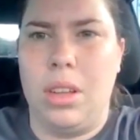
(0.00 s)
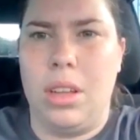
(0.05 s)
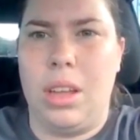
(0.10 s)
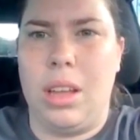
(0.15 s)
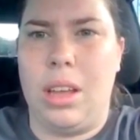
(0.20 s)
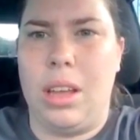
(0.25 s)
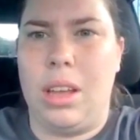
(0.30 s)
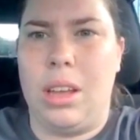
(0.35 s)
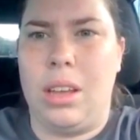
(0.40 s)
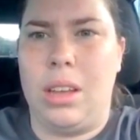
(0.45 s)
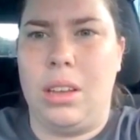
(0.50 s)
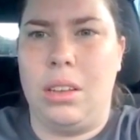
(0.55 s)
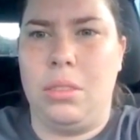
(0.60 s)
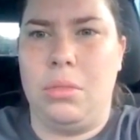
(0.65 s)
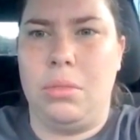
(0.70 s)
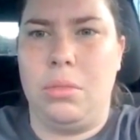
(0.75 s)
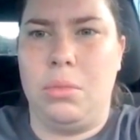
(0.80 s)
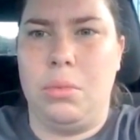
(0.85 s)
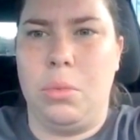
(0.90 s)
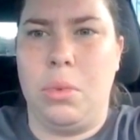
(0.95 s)

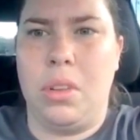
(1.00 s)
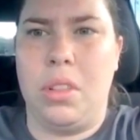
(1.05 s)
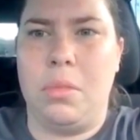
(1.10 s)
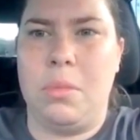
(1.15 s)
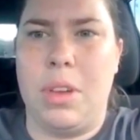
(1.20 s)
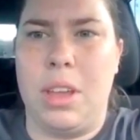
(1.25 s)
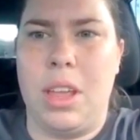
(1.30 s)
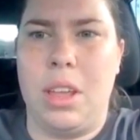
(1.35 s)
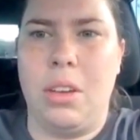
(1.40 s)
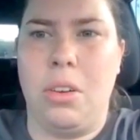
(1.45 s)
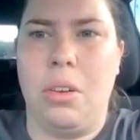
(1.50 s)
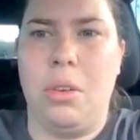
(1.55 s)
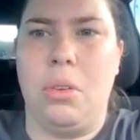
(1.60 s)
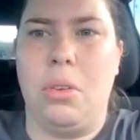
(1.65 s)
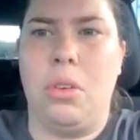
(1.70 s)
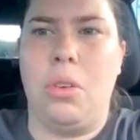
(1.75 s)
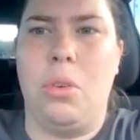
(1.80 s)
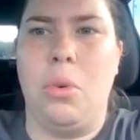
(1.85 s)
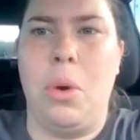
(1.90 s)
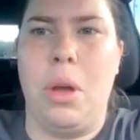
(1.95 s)
And once my ear
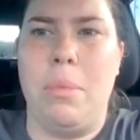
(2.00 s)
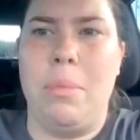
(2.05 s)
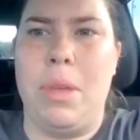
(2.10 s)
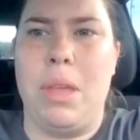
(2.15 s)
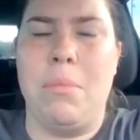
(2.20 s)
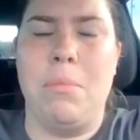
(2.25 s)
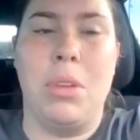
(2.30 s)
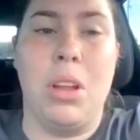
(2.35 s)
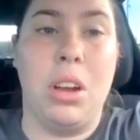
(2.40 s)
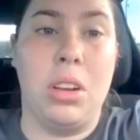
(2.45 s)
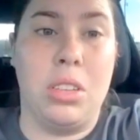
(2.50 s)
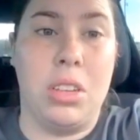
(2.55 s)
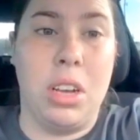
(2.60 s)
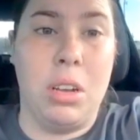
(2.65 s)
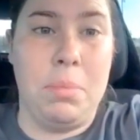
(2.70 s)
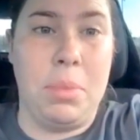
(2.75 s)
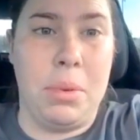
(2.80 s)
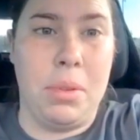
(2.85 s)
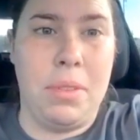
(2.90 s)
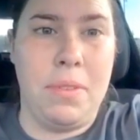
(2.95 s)
quit being blocked
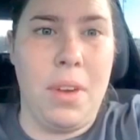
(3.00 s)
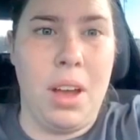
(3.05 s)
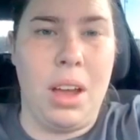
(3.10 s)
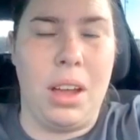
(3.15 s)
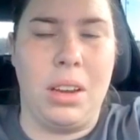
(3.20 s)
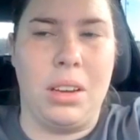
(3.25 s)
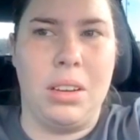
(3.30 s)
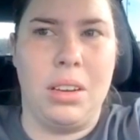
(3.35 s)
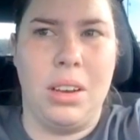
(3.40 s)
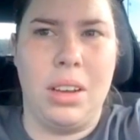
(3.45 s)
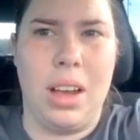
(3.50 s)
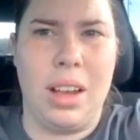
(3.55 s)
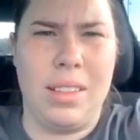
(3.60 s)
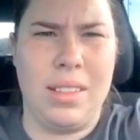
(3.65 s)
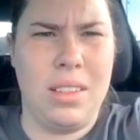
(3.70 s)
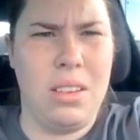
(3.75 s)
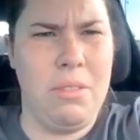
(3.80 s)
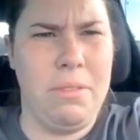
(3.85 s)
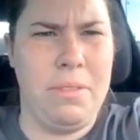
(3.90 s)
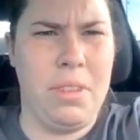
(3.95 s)
up, it was fine. I
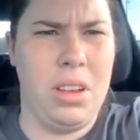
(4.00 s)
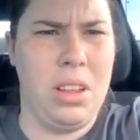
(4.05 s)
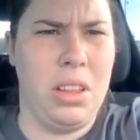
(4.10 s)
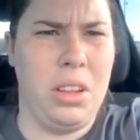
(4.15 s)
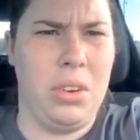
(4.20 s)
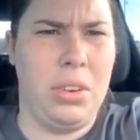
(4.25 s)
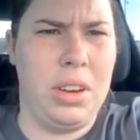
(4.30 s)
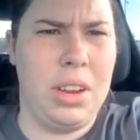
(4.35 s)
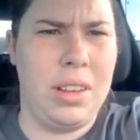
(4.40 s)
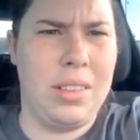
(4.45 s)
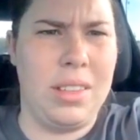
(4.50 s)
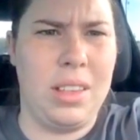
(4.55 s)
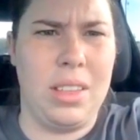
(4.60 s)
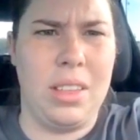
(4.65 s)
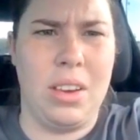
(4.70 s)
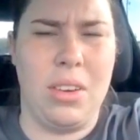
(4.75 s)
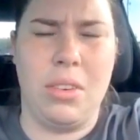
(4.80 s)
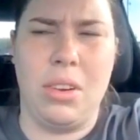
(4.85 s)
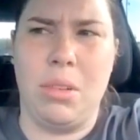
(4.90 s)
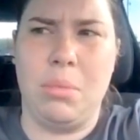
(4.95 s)
still feel a little dizzy
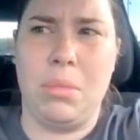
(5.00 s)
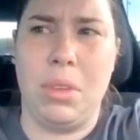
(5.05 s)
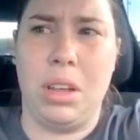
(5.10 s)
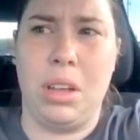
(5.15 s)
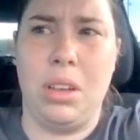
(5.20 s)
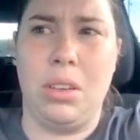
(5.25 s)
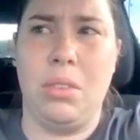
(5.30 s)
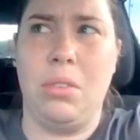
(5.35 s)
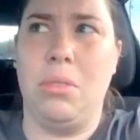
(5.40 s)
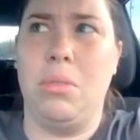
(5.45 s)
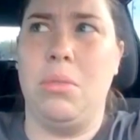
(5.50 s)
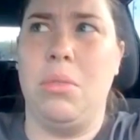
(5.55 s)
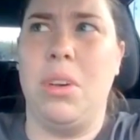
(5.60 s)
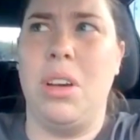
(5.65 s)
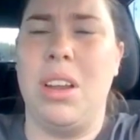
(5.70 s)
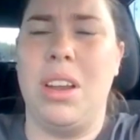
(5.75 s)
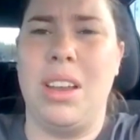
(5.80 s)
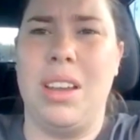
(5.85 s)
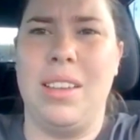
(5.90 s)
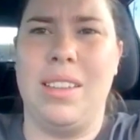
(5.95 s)
though. And I'm like,
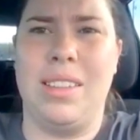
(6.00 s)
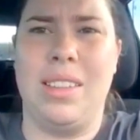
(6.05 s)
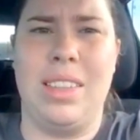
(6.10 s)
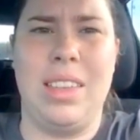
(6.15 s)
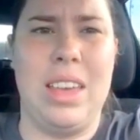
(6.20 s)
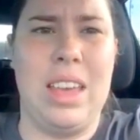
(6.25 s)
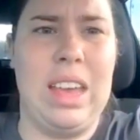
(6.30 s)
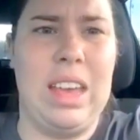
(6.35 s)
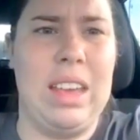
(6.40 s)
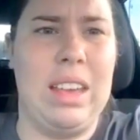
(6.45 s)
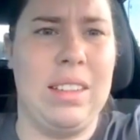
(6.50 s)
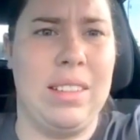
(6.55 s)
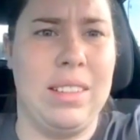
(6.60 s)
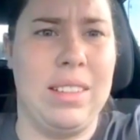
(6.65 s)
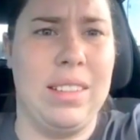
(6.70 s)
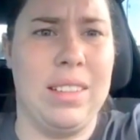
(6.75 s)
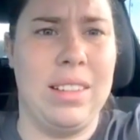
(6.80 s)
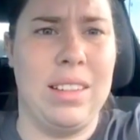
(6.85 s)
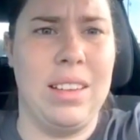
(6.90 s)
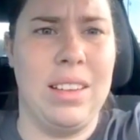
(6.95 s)
what is
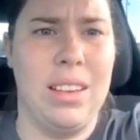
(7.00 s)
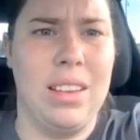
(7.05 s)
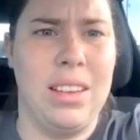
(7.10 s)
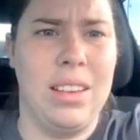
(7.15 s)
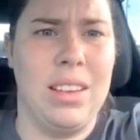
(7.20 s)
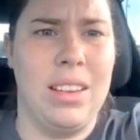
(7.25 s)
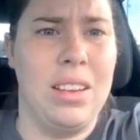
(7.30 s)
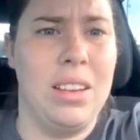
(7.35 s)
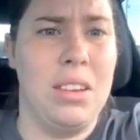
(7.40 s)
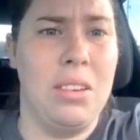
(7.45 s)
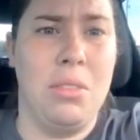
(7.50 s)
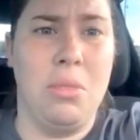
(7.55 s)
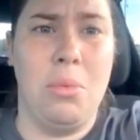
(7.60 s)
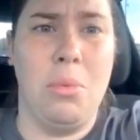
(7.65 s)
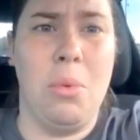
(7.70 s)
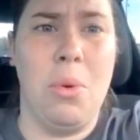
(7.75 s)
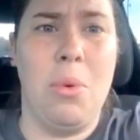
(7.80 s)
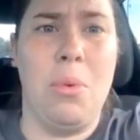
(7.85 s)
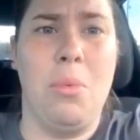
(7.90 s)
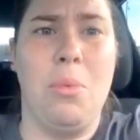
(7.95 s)
this?
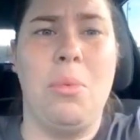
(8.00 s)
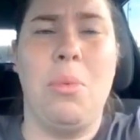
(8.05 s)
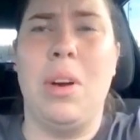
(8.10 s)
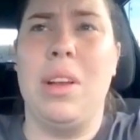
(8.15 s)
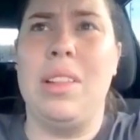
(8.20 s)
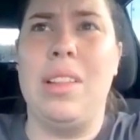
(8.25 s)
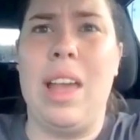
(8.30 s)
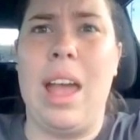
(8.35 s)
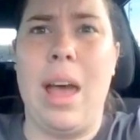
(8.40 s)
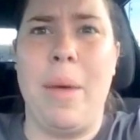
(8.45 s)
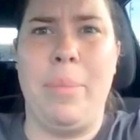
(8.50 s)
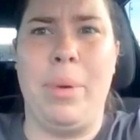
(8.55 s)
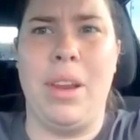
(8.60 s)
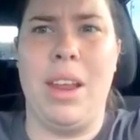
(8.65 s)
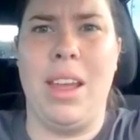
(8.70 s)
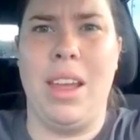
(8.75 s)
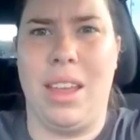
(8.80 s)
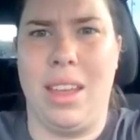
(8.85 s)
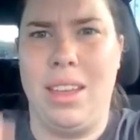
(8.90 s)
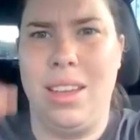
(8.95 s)
What's
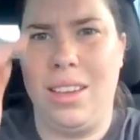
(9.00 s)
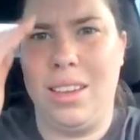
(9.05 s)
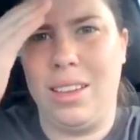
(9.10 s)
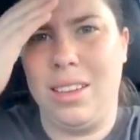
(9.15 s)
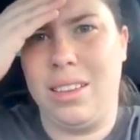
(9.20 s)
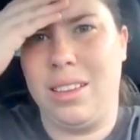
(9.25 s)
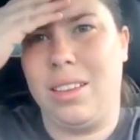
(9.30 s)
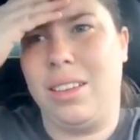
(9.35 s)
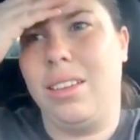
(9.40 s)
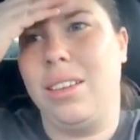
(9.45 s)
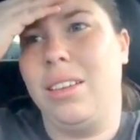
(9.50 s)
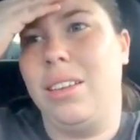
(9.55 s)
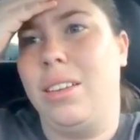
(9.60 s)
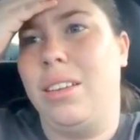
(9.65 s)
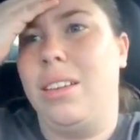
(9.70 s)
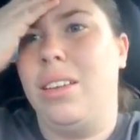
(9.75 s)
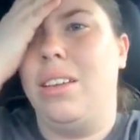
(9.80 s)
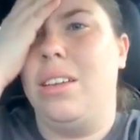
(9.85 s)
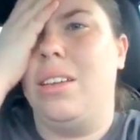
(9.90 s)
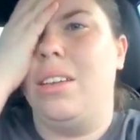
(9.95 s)
happening?
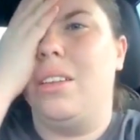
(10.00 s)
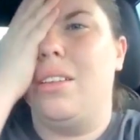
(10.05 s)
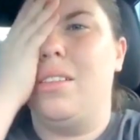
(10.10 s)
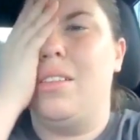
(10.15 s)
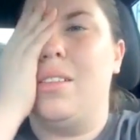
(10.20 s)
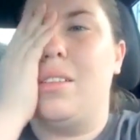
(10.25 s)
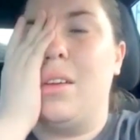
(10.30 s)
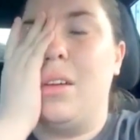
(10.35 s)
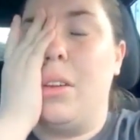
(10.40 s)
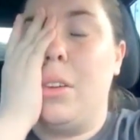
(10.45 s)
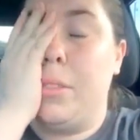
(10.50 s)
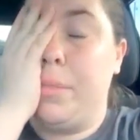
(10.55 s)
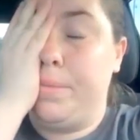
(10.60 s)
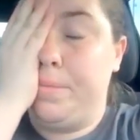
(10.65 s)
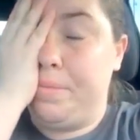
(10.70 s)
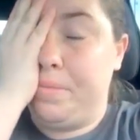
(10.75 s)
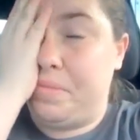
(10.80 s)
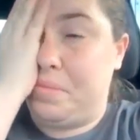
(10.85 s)
So